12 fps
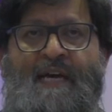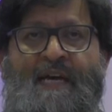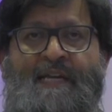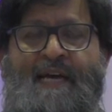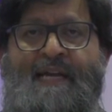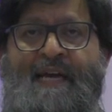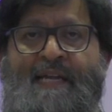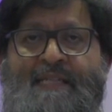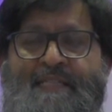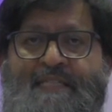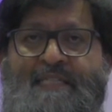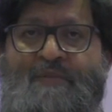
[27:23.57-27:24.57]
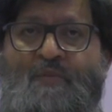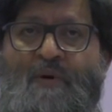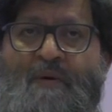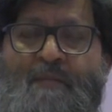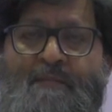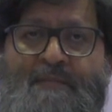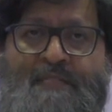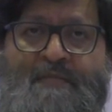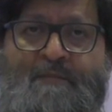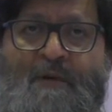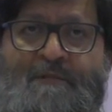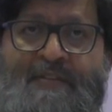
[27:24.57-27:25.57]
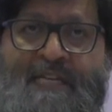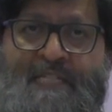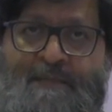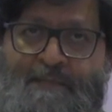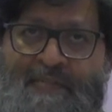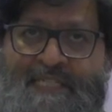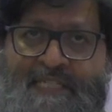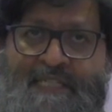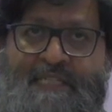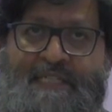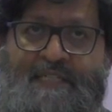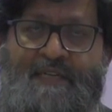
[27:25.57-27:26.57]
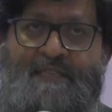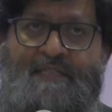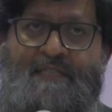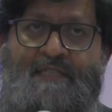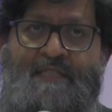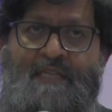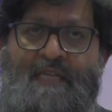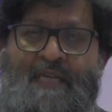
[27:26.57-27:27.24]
And this is what Mr. Moffat explicitly does.